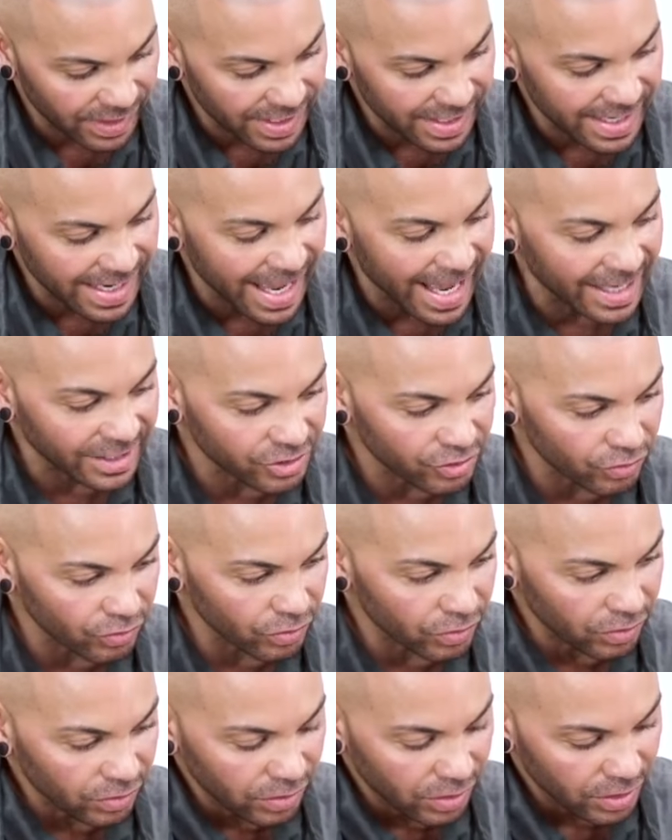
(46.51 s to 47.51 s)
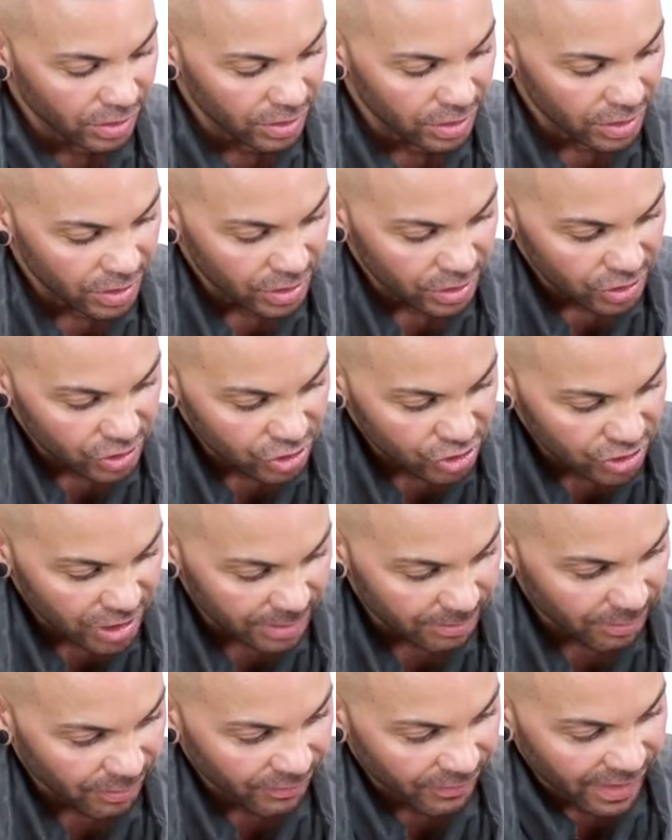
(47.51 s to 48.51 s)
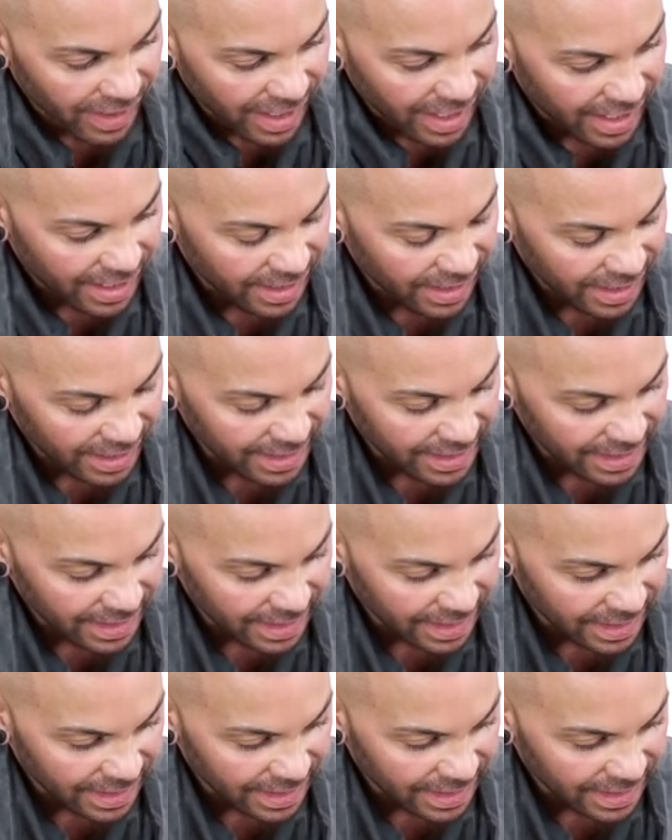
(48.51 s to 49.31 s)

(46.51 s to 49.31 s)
natural shape of the head